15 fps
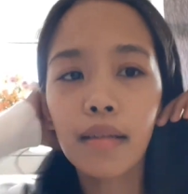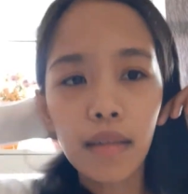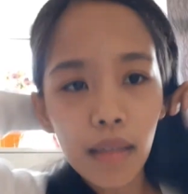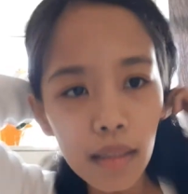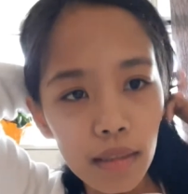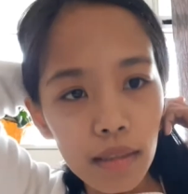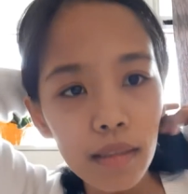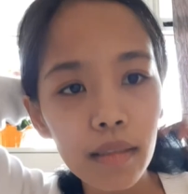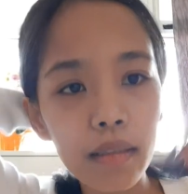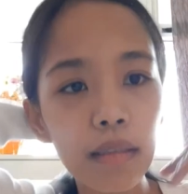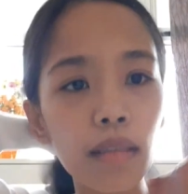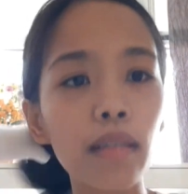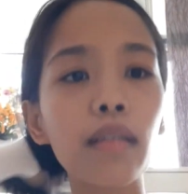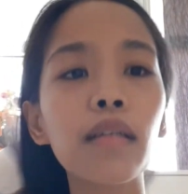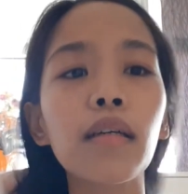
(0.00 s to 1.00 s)
it's
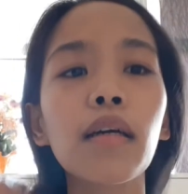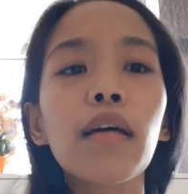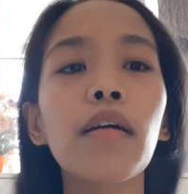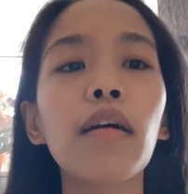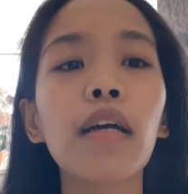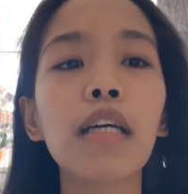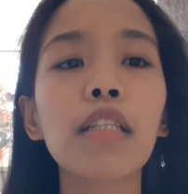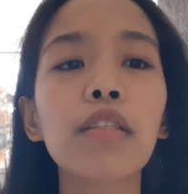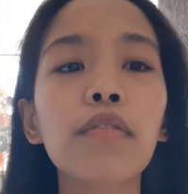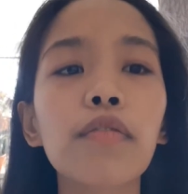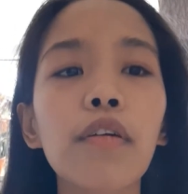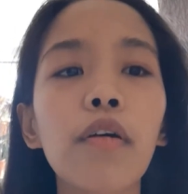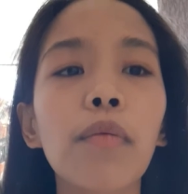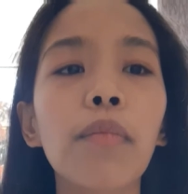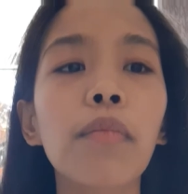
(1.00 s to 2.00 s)

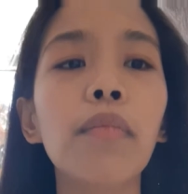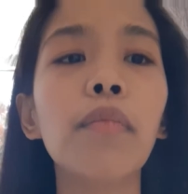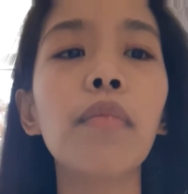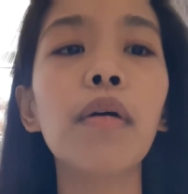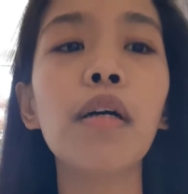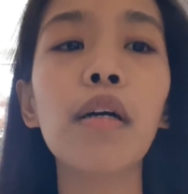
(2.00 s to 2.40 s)
from